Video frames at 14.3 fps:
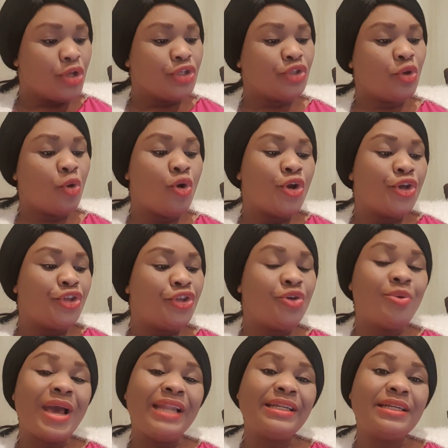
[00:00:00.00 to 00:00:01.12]
So
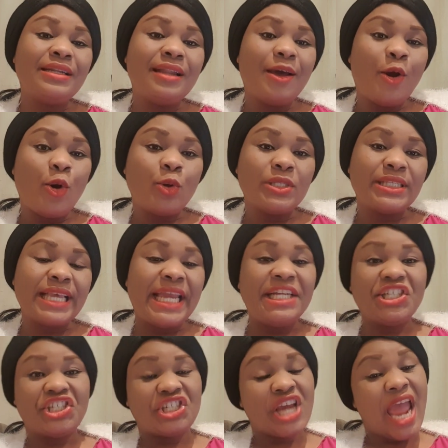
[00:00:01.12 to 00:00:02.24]
you are the nurse
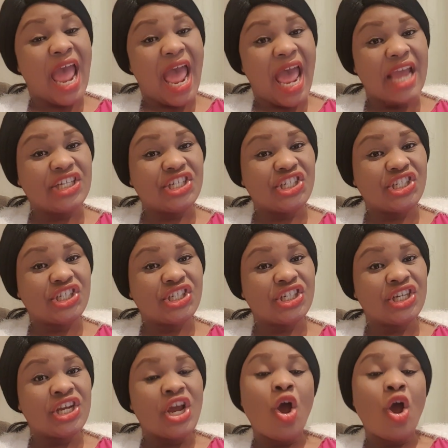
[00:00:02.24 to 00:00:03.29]
in charge